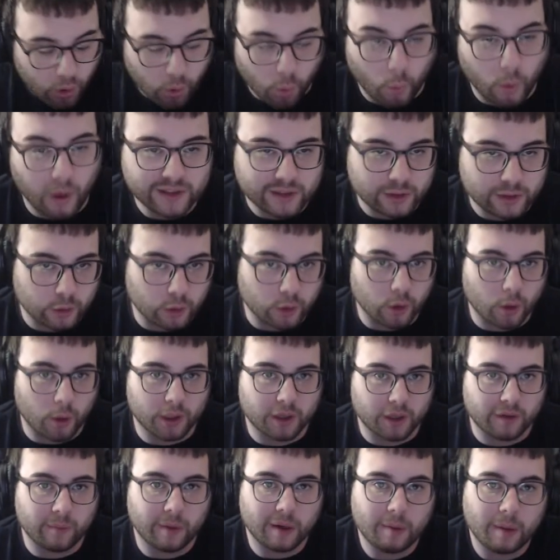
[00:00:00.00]
What's
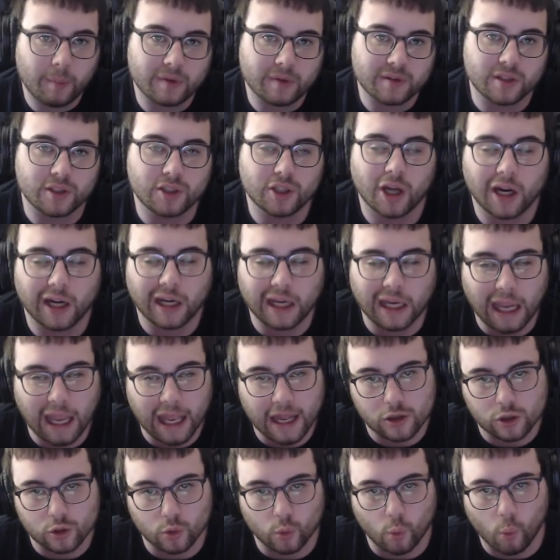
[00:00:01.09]
going on, everybody? My name is Johnny,
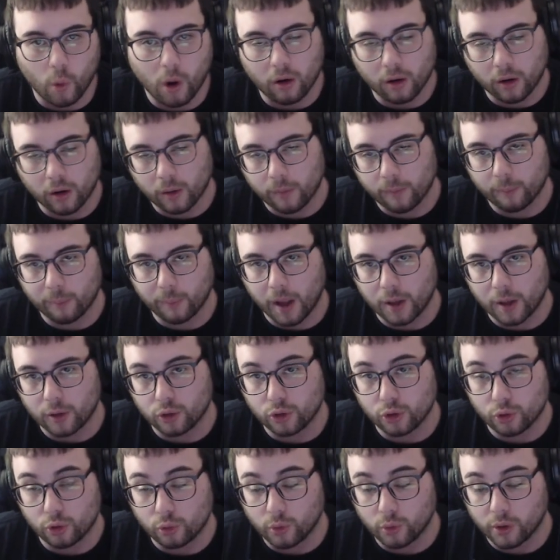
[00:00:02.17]
and welcome
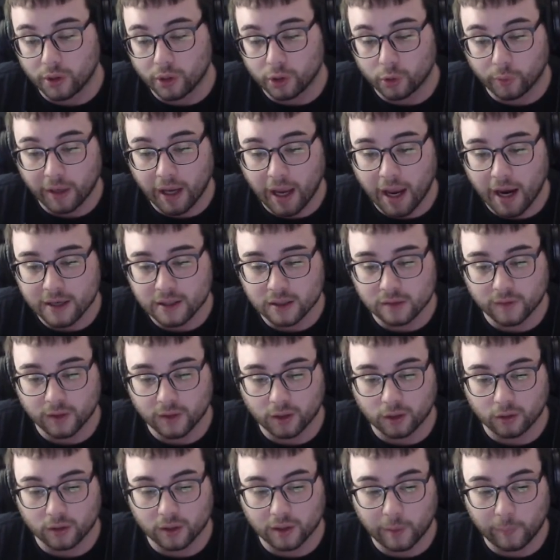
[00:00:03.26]
to another reaction
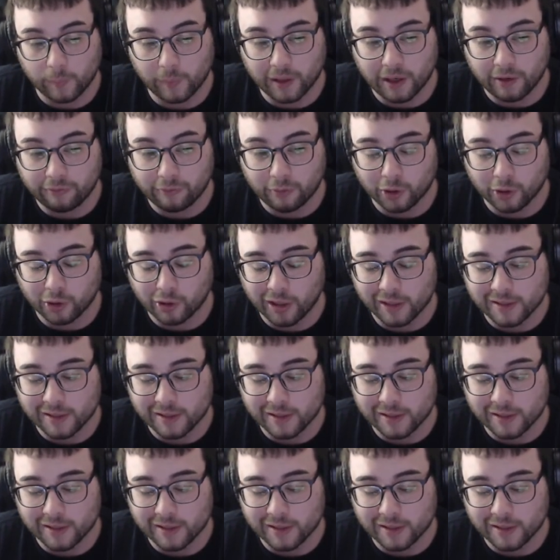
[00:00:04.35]
video. Today we got Far Cry